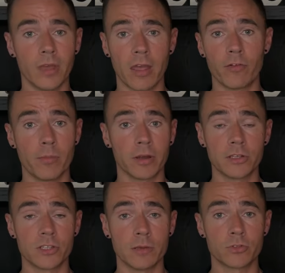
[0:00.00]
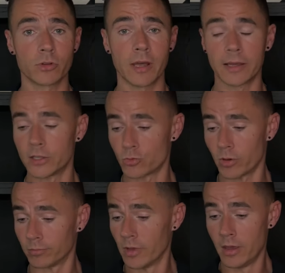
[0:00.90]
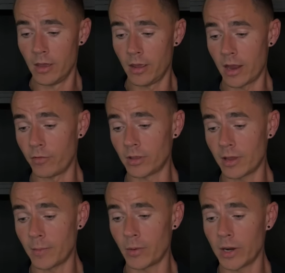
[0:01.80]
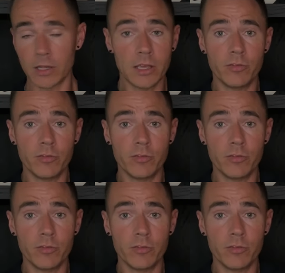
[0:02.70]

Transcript: Everybody seems to like this one. Every time I wear it,